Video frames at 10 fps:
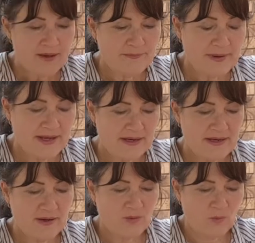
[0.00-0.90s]
But
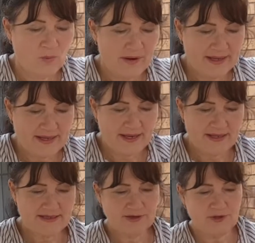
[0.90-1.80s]
what I
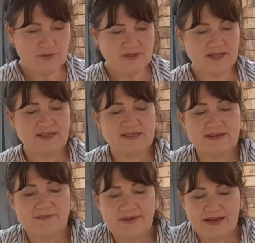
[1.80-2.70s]
can tell you is that his
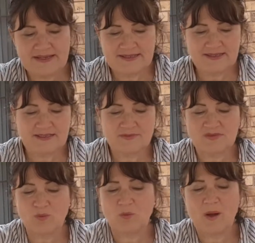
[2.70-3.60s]
lymphatic system
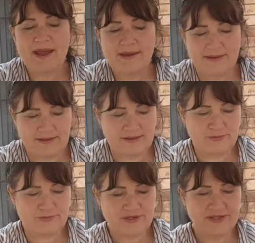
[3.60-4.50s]
is way out of
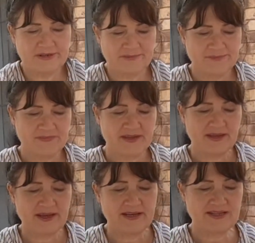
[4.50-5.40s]
kilter,
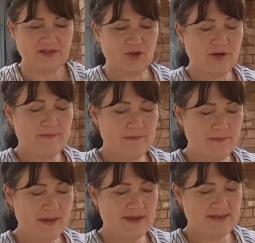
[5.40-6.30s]
and he's got
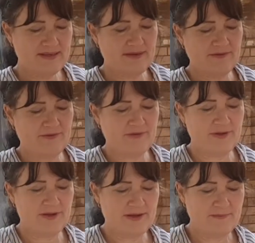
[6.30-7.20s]
massive
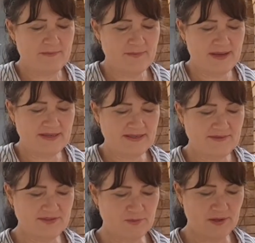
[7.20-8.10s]

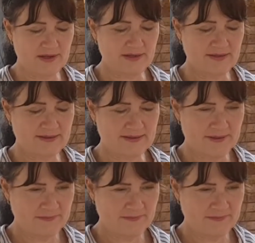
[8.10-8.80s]
swellings